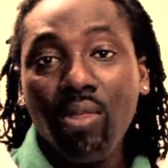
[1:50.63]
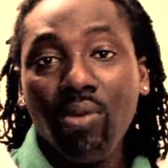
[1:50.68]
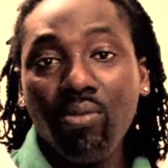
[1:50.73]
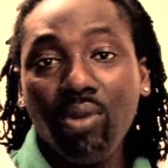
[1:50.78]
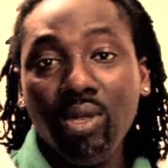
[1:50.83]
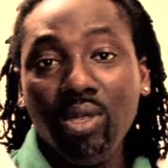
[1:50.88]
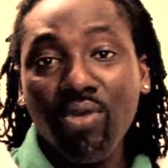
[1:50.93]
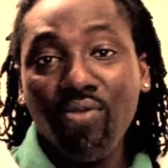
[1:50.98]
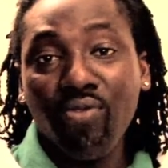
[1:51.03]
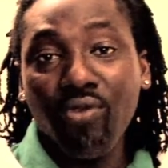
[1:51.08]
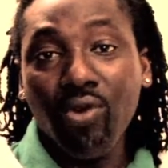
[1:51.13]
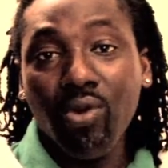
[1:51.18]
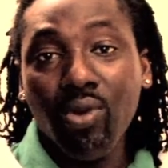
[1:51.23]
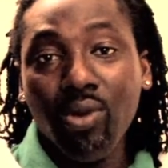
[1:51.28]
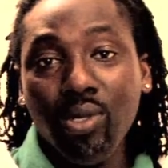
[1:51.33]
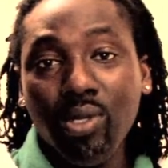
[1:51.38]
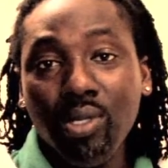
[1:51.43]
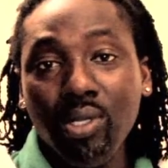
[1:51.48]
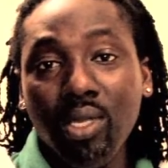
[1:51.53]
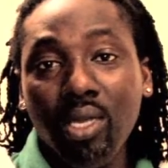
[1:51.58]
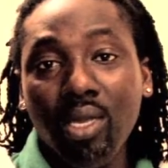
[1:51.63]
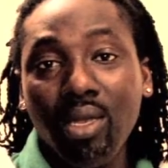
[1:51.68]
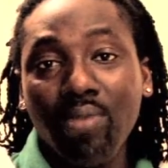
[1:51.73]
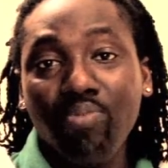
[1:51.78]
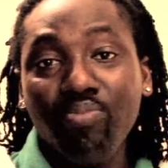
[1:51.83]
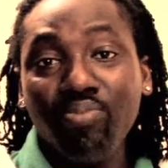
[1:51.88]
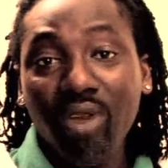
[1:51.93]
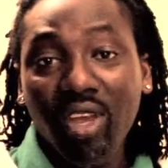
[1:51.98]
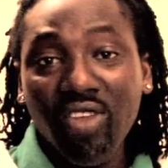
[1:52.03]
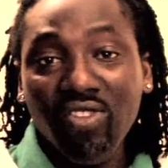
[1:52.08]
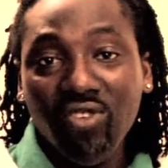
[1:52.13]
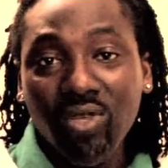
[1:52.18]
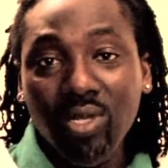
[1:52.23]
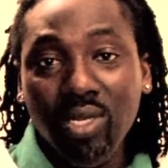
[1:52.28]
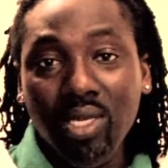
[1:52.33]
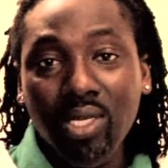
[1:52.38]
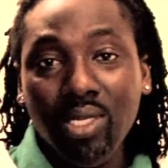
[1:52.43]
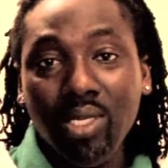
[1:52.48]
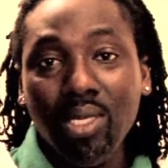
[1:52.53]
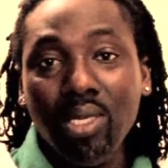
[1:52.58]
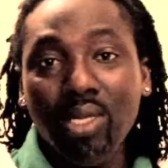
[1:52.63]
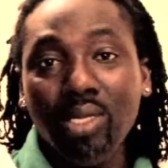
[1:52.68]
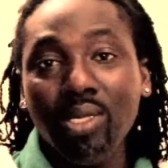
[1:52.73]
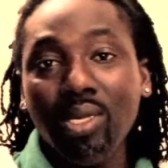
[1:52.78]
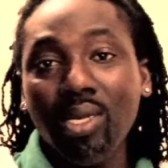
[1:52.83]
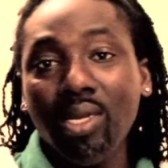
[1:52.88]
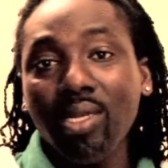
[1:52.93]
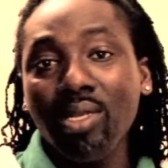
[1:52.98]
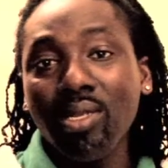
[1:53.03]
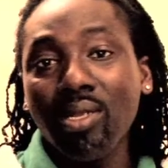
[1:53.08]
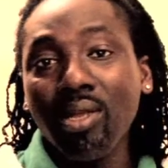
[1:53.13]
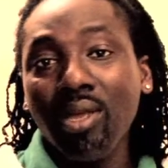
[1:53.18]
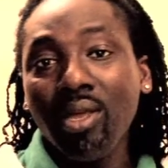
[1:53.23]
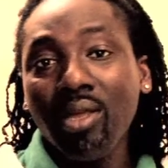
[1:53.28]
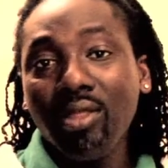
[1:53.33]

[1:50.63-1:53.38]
with, of course, the prejudices and